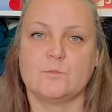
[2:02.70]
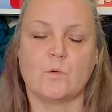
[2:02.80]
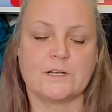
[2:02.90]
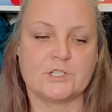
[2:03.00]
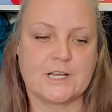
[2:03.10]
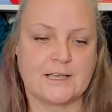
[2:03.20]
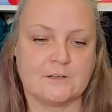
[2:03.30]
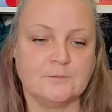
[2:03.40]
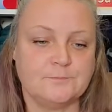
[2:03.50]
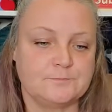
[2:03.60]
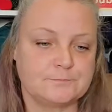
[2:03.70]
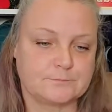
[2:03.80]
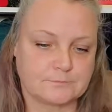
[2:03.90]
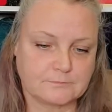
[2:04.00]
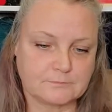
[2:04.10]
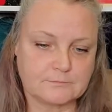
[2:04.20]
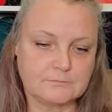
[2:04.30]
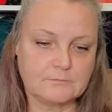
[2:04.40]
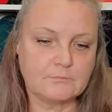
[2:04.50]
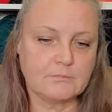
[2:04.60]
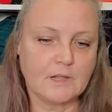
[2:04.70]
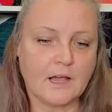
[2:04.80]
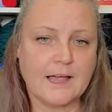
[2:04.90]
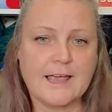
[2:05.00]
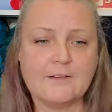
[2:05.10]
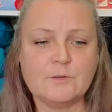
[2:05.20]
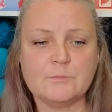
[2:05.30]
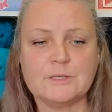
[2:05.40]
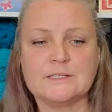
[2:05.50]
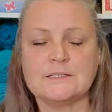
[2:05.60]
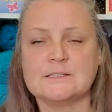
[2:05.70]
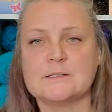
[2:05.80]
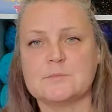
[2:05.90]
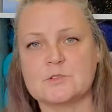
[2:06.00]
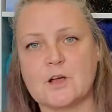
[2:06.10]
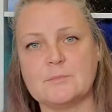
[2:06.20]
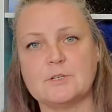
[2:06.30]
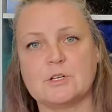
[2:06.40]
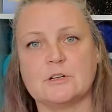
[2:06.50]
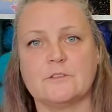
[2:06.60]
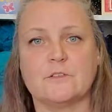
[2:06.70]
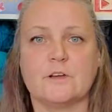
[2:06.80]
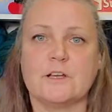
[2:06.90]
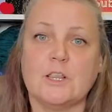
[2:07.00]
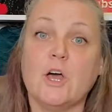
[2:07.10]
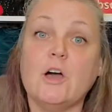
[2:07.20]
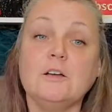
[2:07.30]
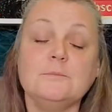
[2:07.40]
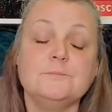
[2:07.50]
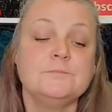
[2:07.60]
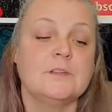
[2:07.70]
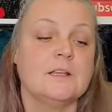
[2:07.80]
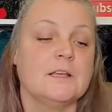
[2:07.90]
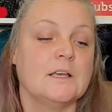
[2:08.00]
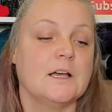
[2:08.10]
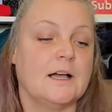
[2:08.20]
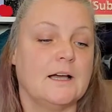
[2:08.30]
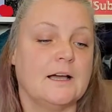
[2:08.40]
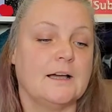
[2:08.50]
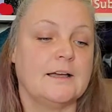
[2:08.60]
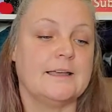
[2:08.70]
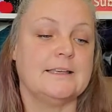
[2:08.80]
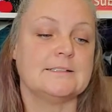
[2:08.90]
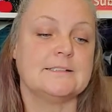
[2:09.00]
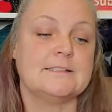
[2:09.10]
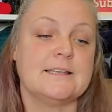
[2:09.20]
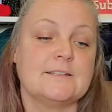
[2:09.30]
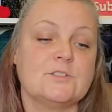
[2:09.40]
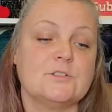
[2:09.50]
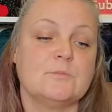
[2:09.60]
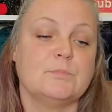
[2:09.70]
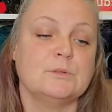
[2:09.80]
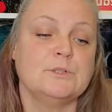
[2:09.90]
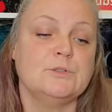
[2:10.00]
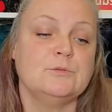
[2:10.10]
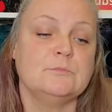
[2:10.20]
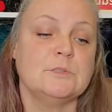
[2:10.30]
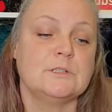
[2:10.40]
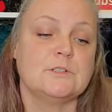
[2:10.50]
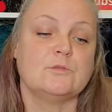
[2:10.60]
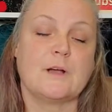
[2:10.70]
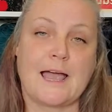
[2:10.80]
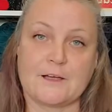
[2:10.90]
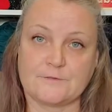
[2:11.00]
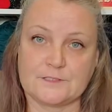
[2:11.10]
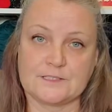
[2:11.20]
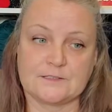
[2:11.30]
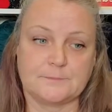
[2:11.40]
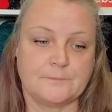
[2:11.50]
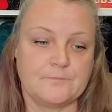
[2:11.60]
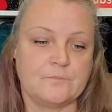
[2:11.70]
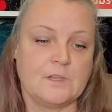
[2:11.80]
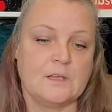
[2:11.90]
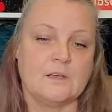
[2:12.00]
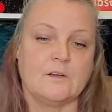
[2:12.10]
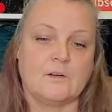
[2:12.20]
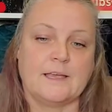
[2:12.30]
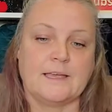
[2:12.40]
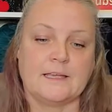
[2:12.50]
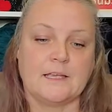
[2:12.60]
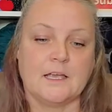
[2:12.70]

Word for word: one channel. I haven't been subscribed to her for very long. It's Desert Bloom Crafts. Okay,